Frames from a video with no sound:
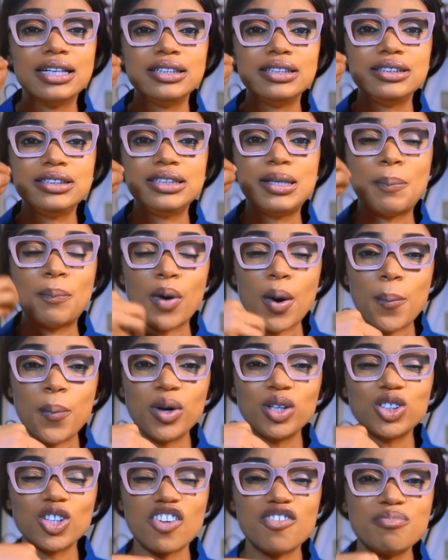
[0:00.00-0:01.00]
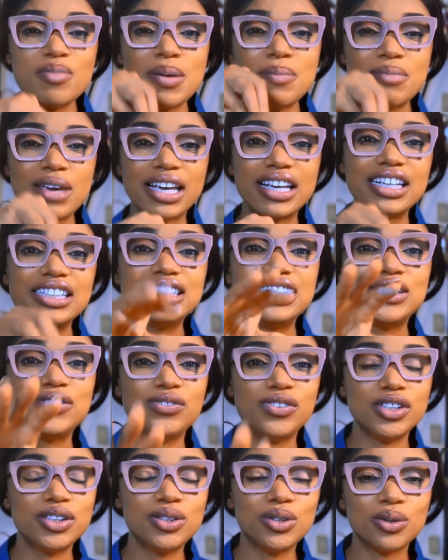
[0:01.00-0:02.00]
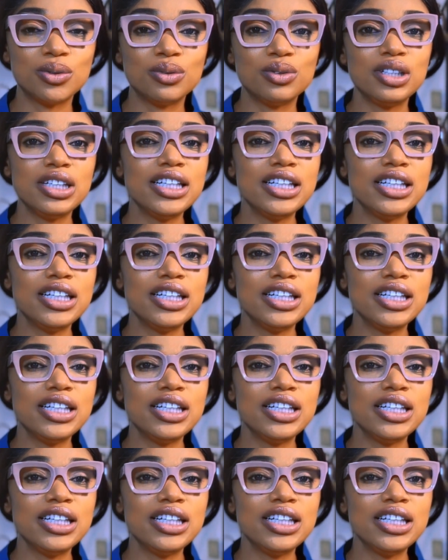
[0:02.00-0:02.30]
The purpose of me making this video